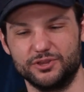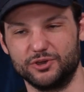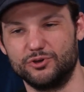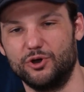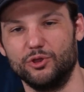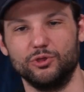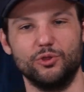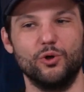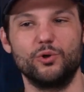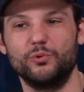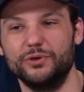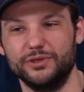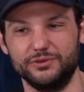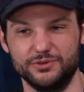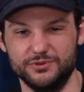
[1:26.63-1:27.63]
the
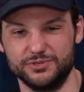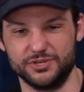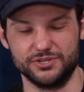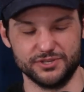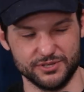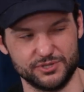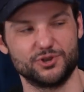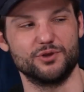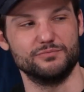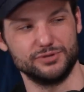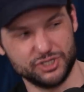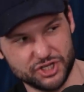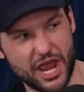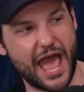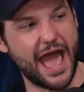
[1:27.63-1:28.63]
colloquial usage of the term
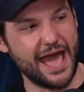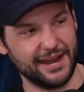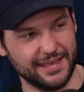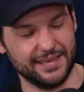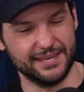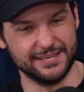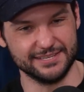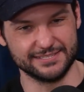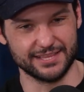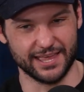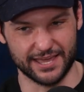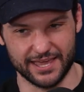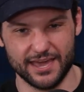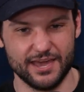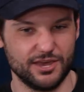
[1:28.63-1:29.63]
Chad is,
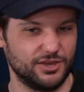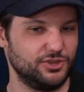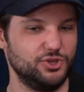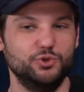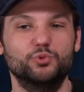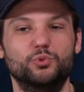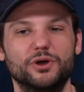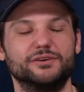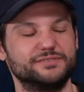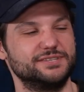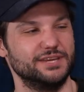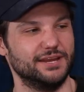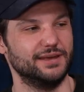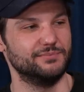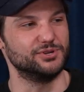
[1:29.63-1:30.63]
like you will
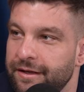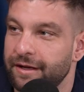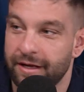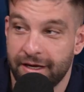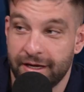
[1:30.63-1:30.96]
see an image of him.